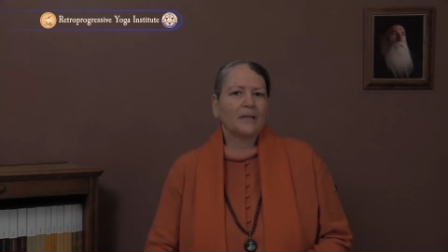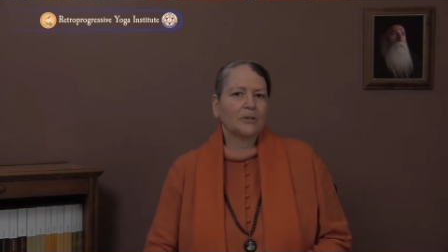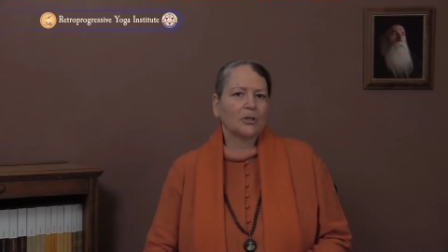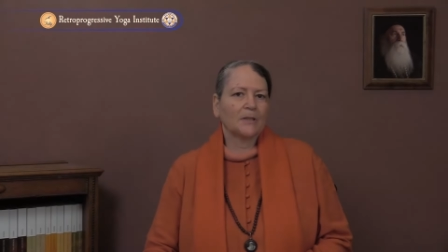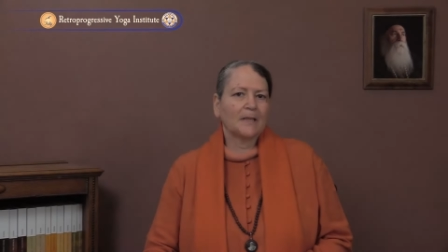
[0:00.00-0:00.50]

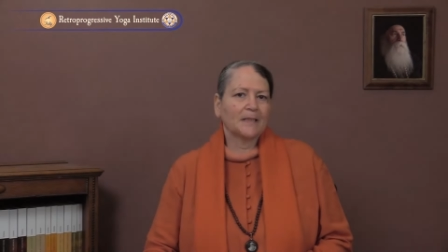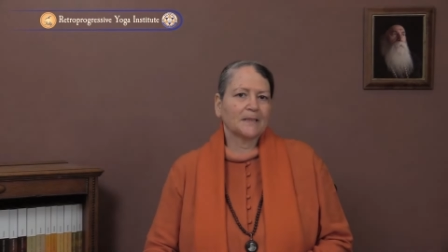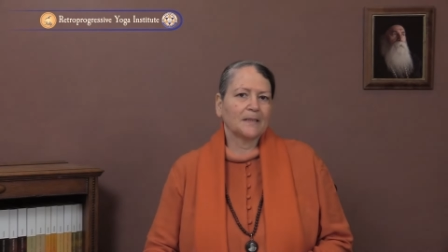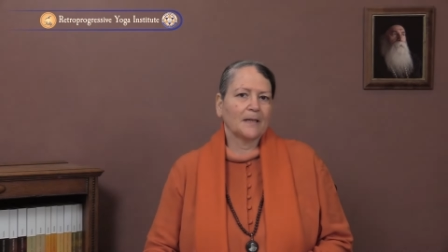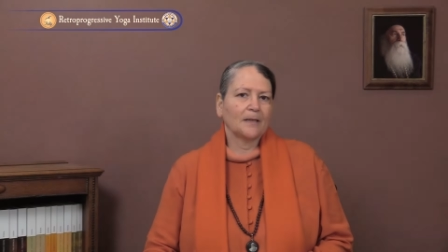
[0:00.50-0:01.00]
mentioned
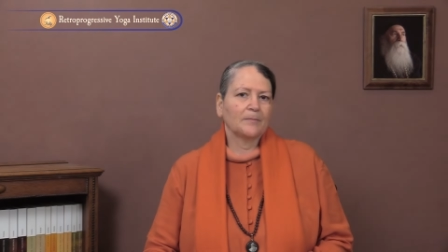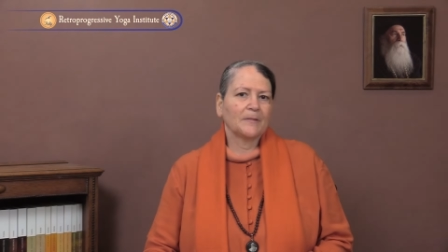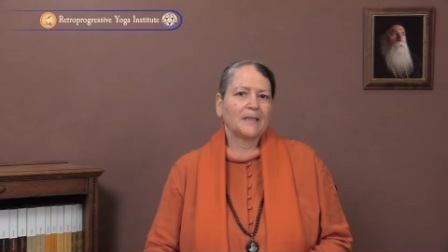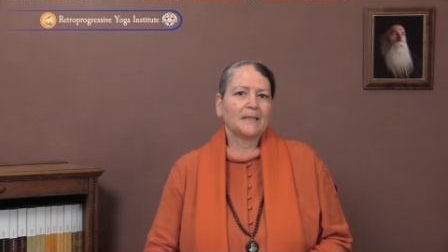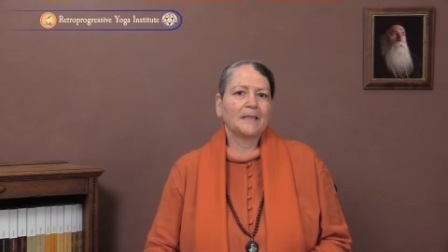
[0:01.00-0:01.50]
last time
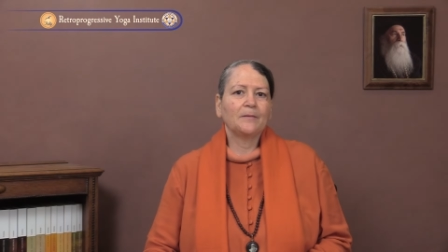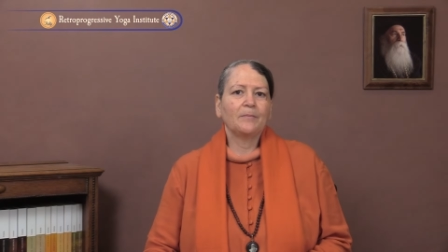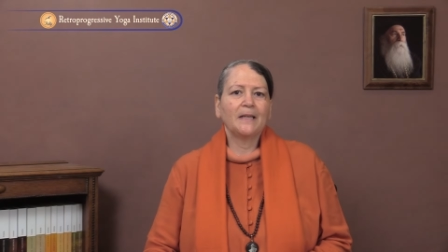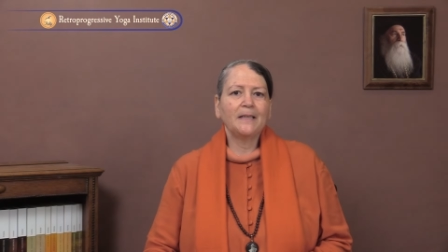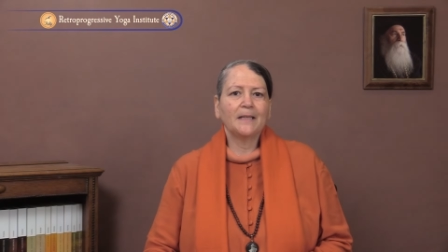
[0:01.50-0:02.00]
that in
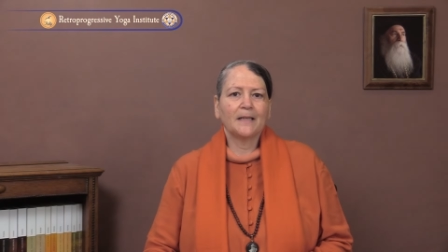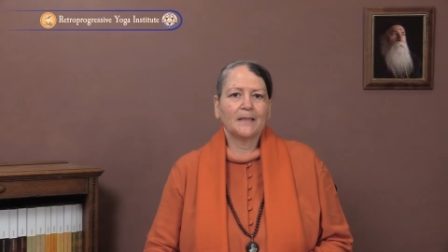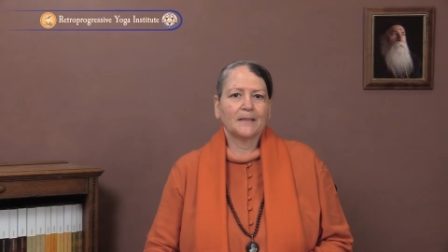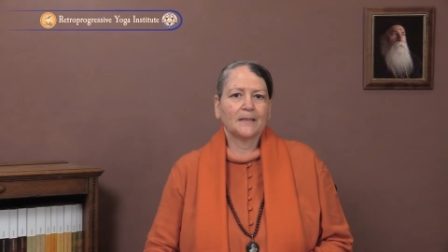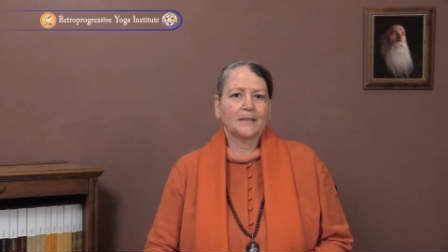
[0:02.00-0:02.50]
many
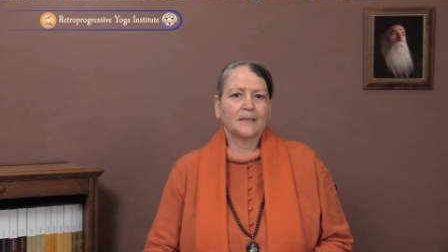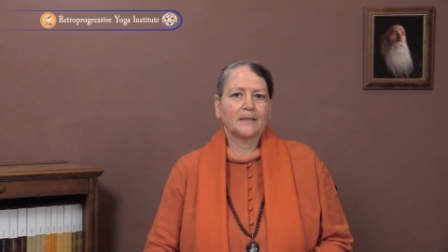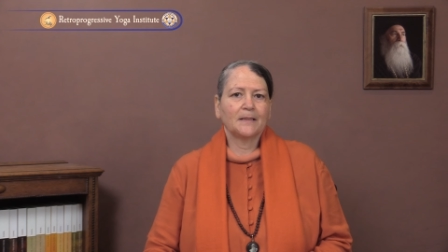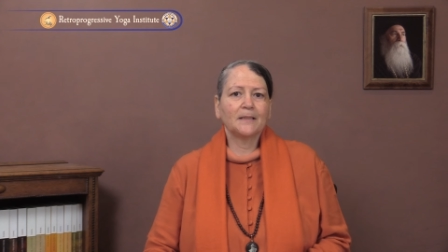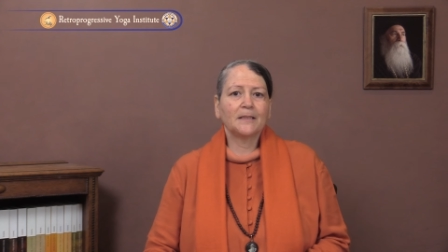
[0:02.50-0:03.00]
cases,
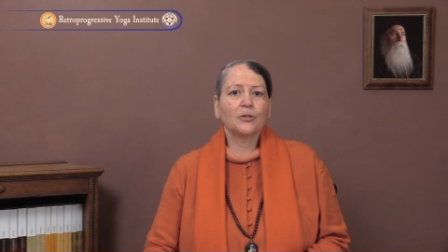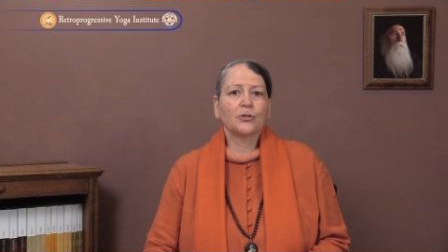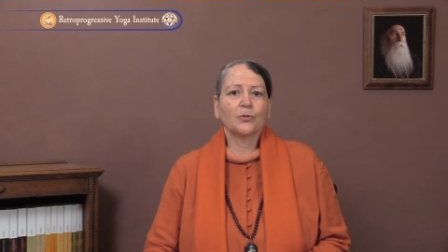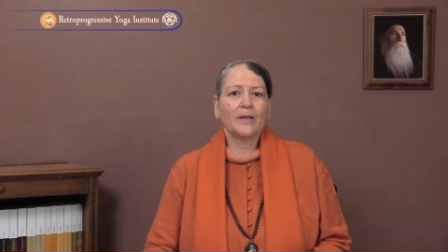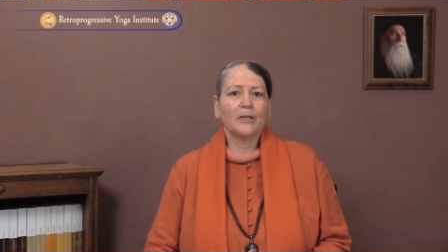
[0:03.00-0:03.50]
this
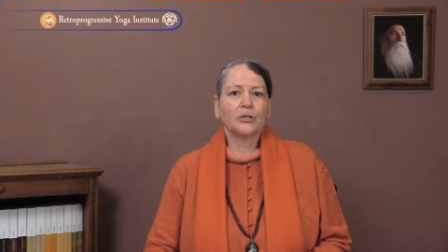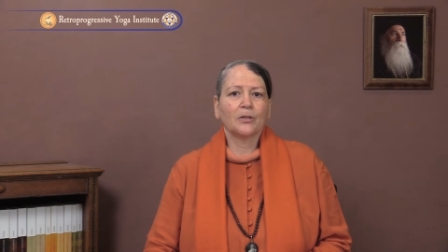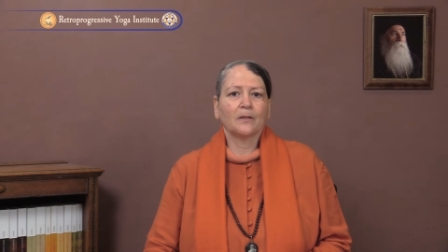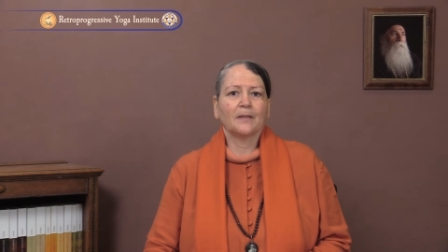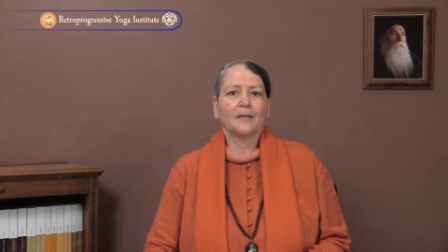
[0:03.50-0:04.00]

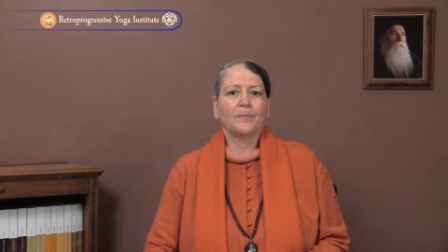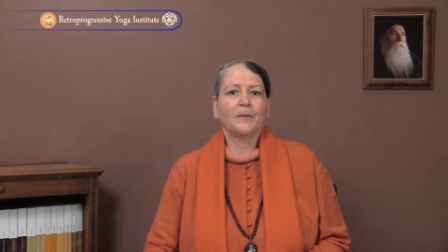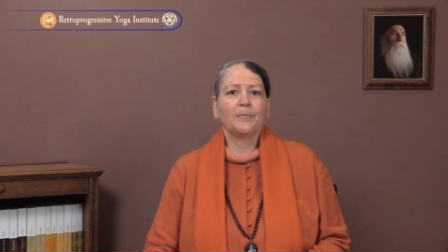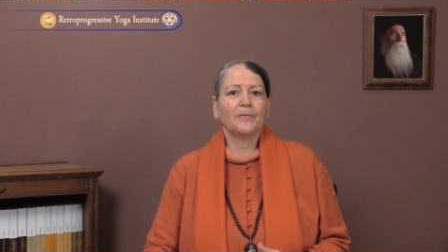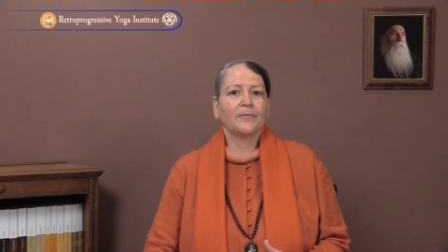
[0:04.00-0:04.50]
situation that
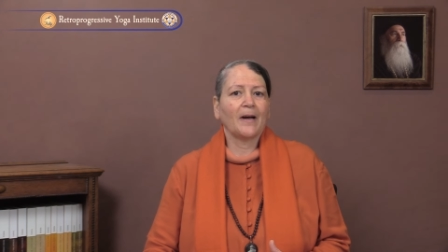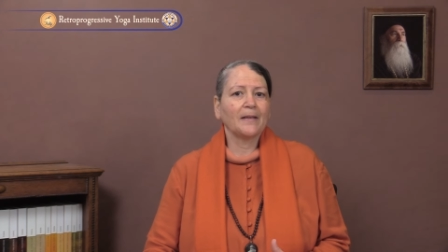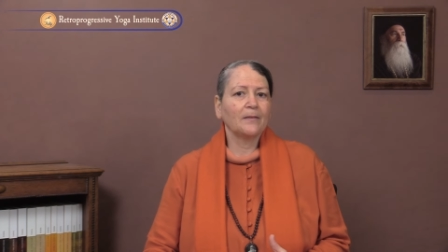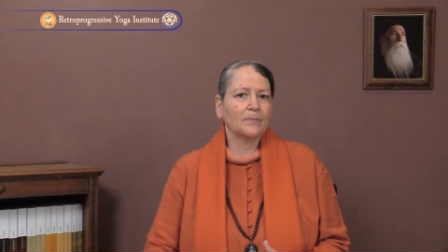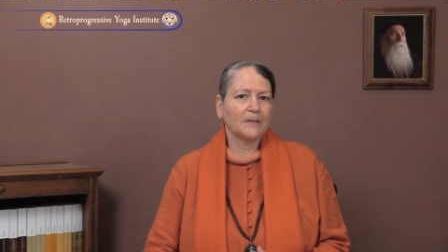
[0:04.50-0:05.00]
people
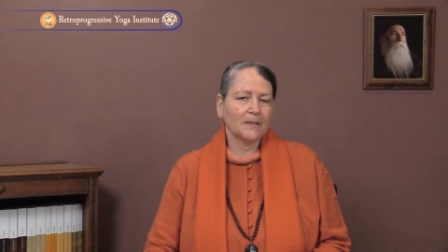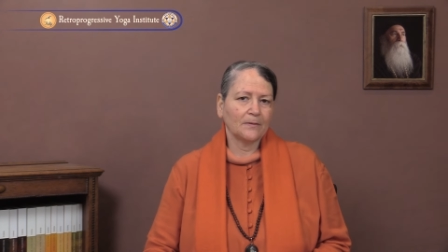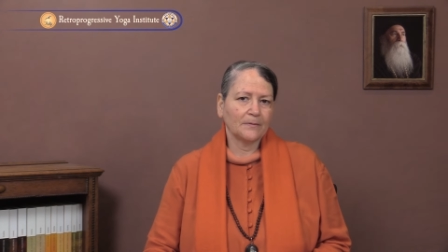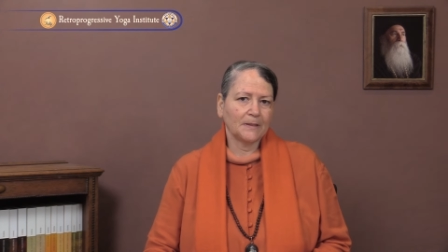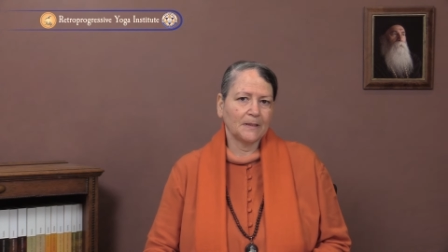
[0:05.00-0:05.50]
find
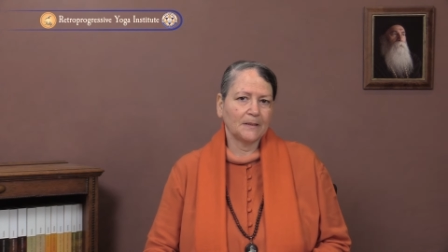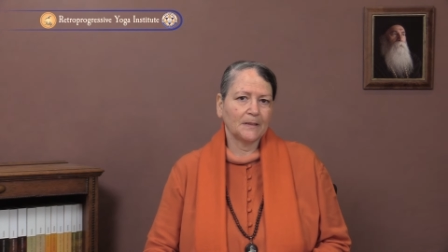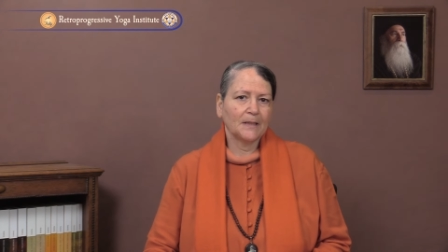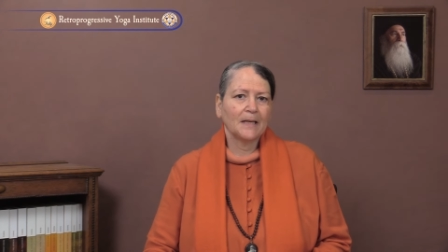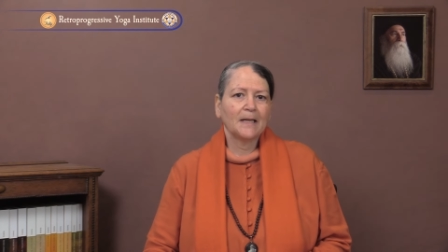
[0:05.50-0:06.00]
themselves in